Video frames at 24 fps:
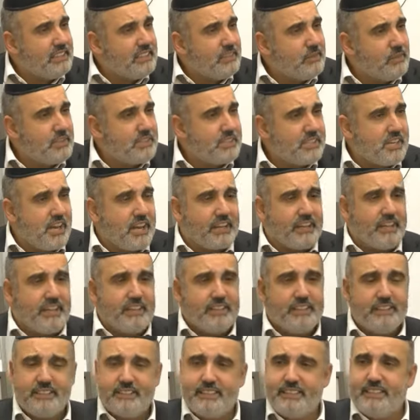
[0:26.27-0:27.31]
One second.
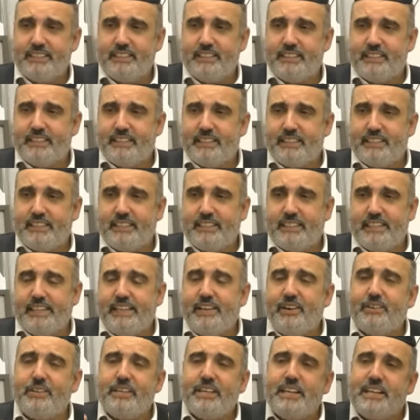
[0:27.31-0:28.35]
He
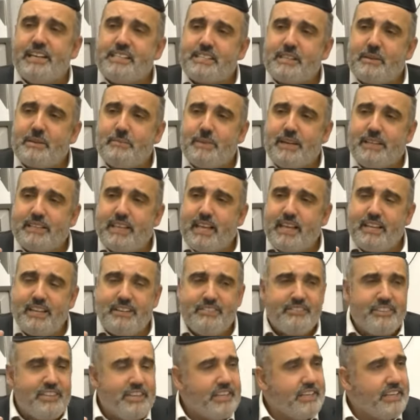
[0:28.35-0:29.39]
only asked the Beit
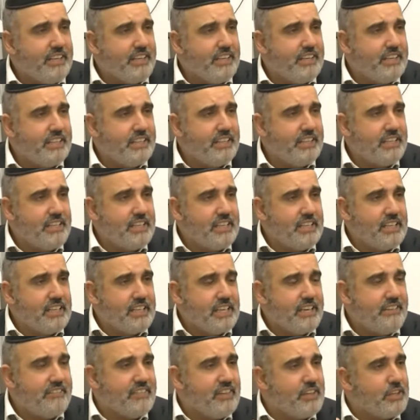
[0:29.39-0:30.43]
HaLevi
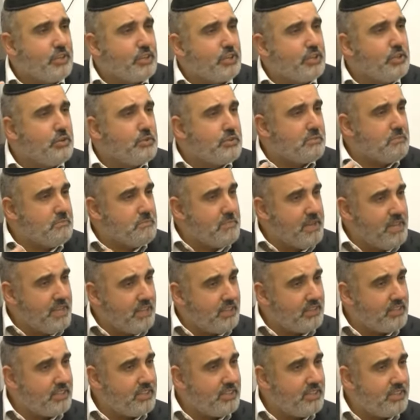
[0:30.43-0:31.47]
if he could use
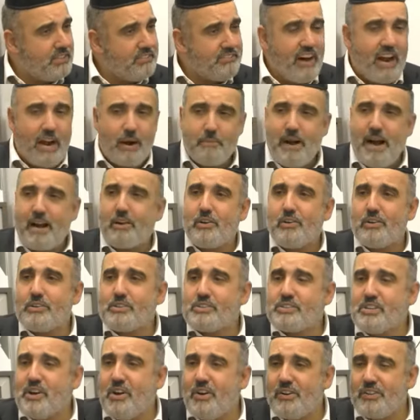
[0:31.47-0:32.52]
milk for 4
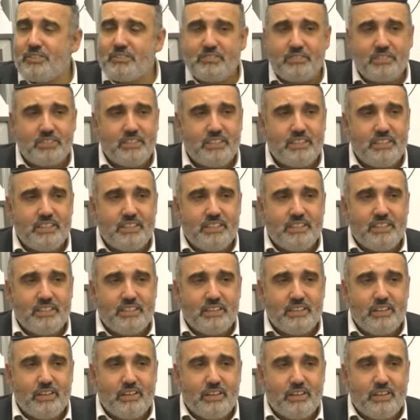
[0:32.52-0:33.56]
kosot.
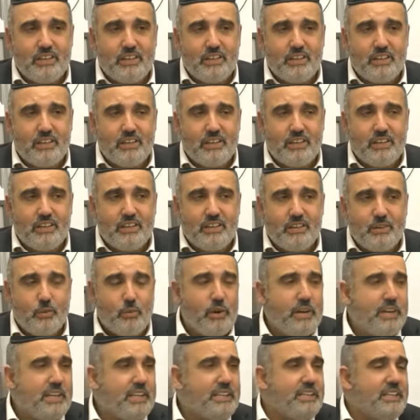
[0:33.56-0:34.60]

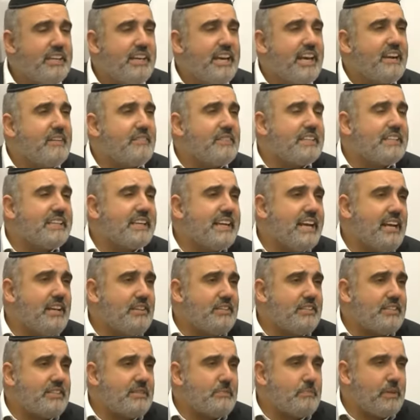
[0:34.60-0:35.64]
Where did he get everything
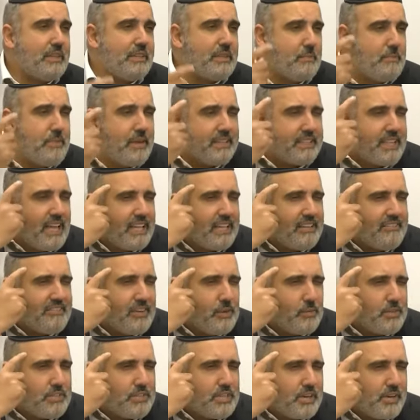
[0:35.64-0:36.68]
else? But the Beit HaLevi
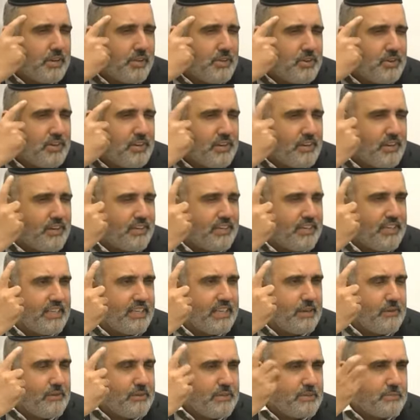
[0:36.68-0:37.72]
was a kluger.
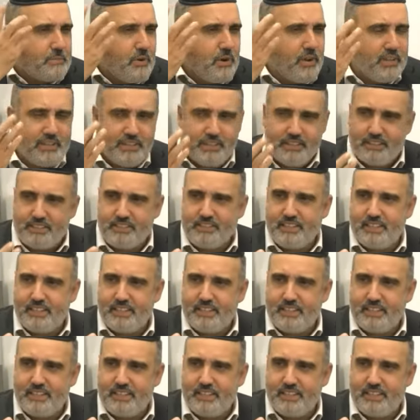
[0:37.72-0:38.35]
He was brilliant.